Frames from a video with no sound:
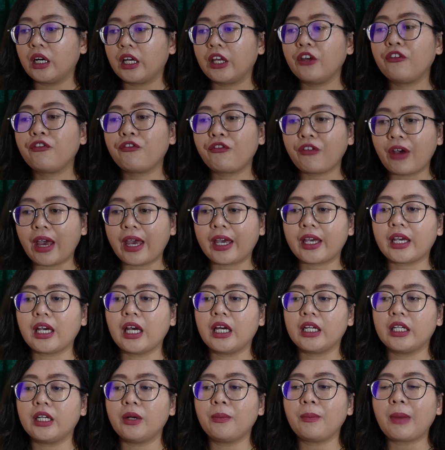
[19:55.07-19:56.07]
affect
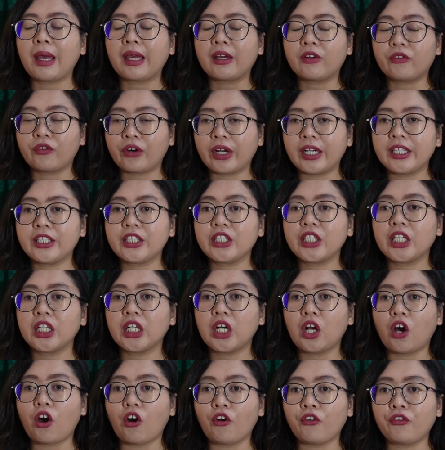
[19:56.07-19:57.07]
the
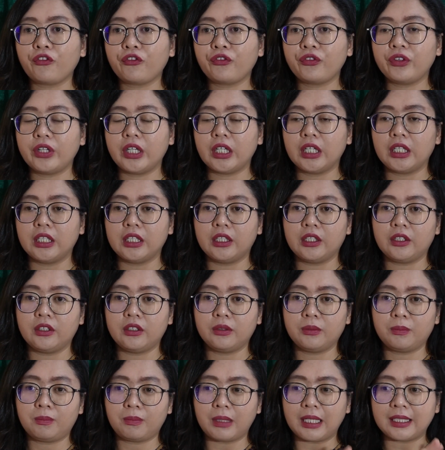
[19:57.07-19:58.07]
migration of the
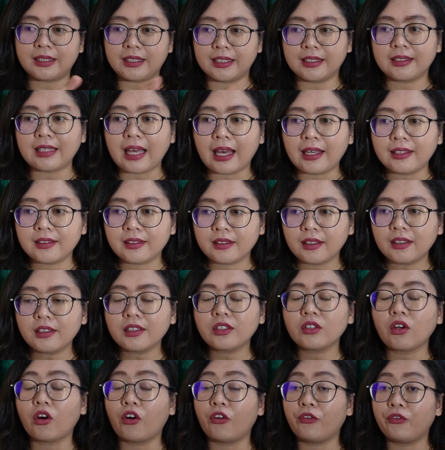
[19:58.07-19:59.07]

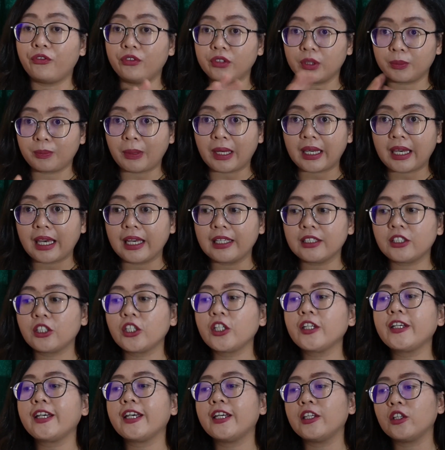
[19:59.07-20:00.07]
plasticizers or food
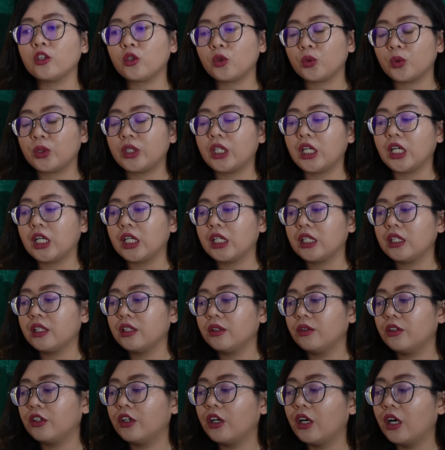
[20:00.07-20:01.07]
packaging into the
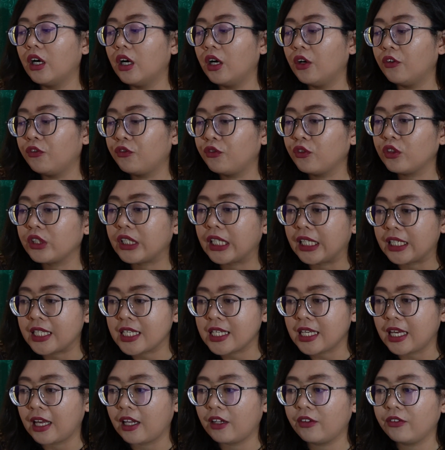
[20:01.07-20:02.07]
food
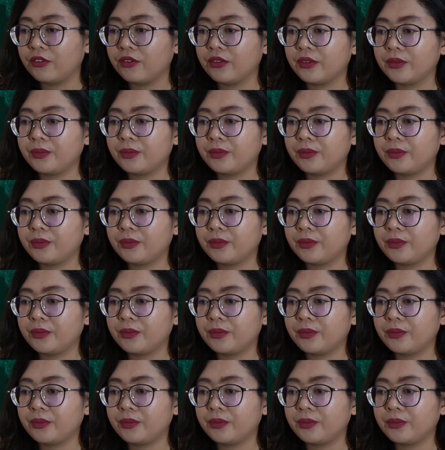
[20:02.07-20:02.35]
itself.